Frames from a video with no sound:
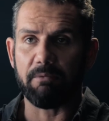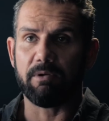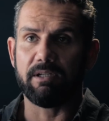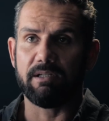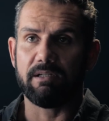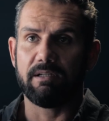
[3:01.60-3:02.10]
that
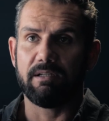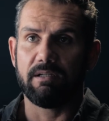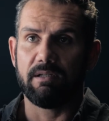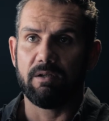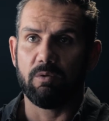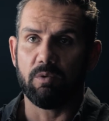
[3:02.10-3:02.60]

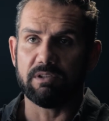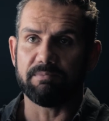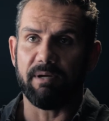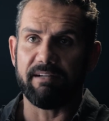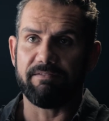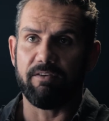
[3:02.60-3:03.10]
one
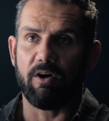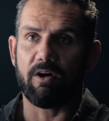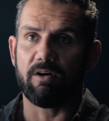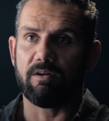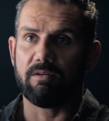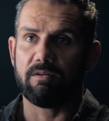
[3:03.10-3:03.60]
was by
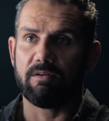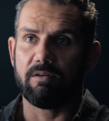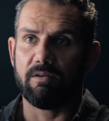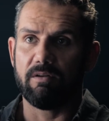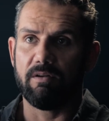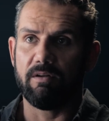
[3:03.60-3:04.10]
far
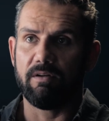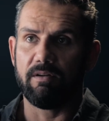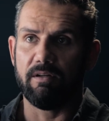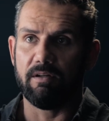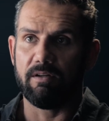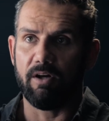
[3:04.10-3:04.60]

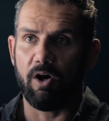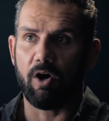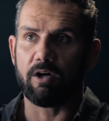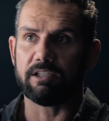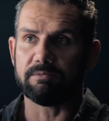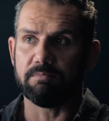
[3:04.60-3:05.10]
the
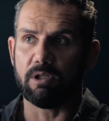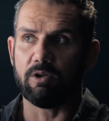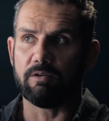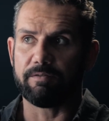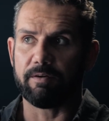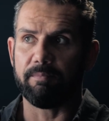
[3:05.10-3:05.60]
hardest
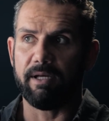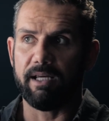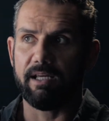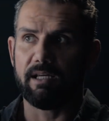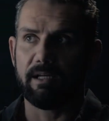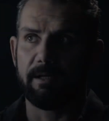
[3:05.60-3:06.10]
blow for me.
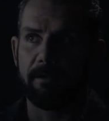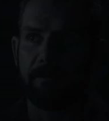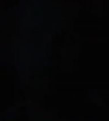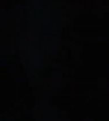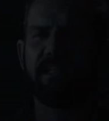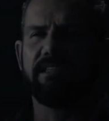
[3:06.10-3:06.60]

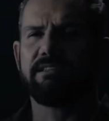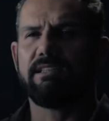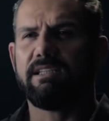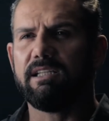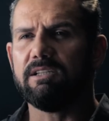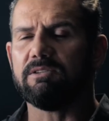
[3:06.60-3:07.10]
I had this
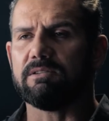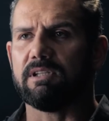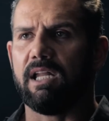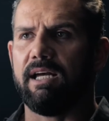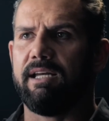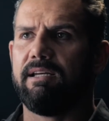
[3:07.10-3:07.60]
guilt,
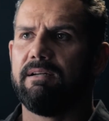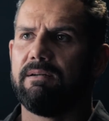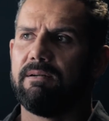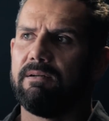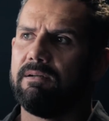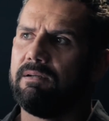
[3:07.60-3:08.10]
like
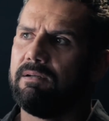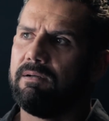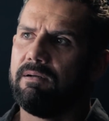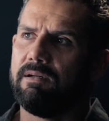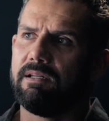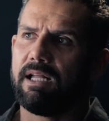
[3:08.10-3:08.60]

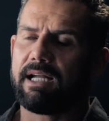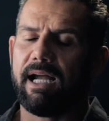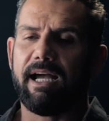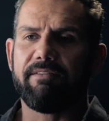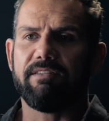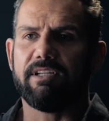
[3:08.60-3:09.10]
I
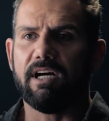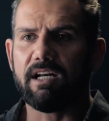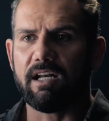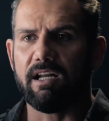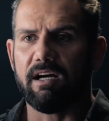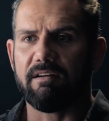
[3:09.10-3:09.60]
hadn't
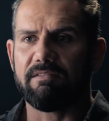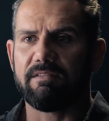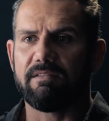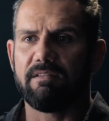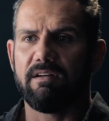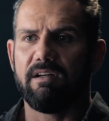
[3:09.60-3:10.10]
done enough.
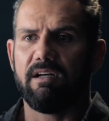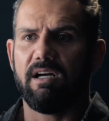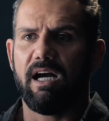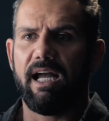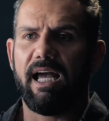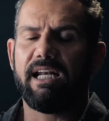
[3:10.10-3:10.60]

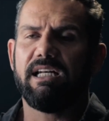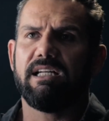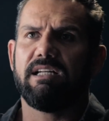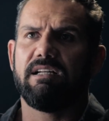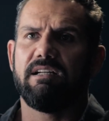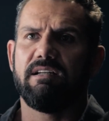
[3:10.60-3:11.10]
I
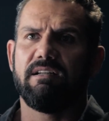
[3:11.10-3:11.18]
hadn't